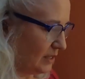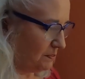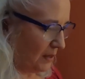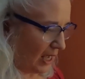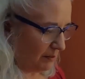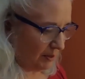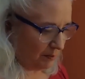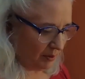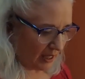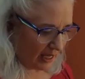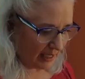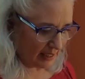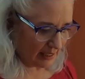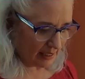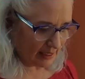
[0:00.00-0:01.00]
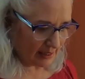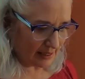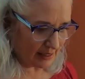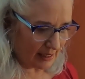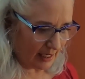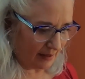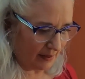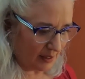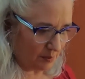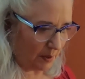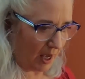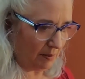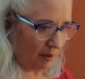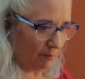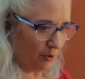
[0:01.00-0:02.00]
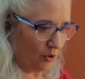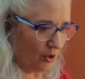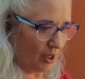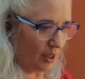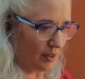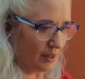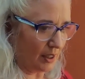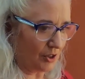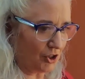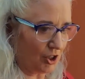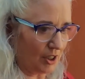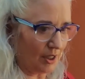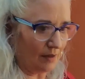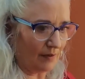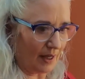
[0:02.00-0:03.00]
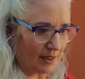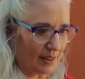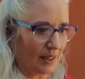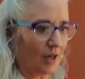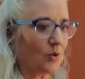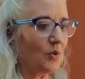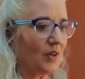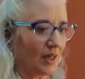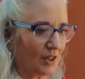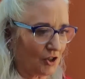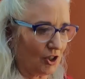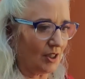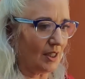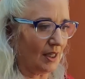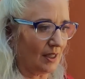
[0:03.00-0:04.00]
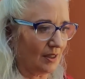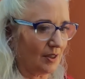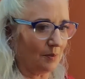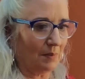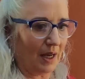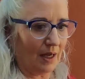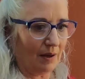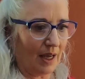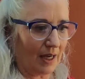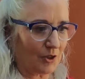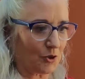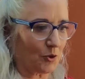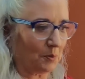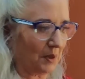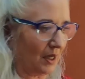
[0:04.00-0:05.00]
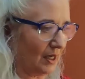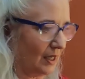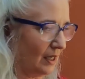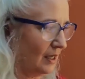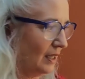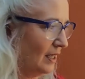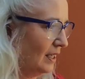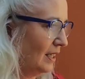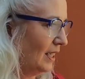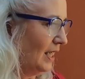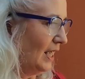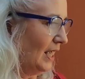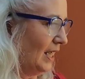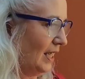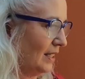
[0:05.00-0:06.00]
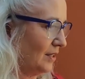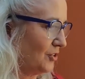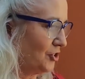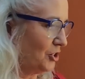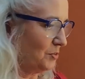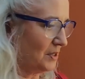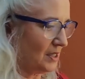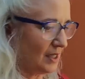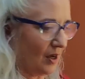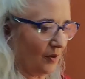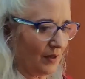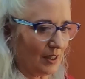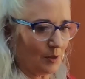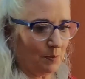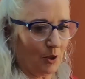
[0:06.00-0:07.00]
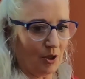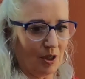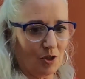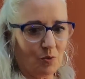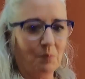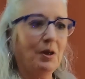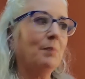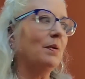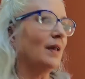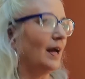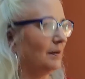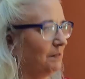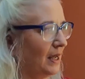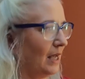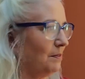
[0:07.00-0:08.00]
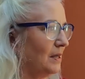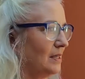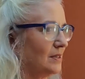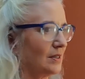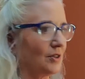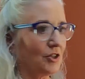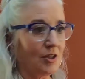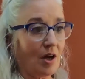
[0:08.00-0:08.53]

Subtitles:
these baby blankets and these baby booties, and that's the other thing that she did to make extra money. and she would sell these booties when people had babies, and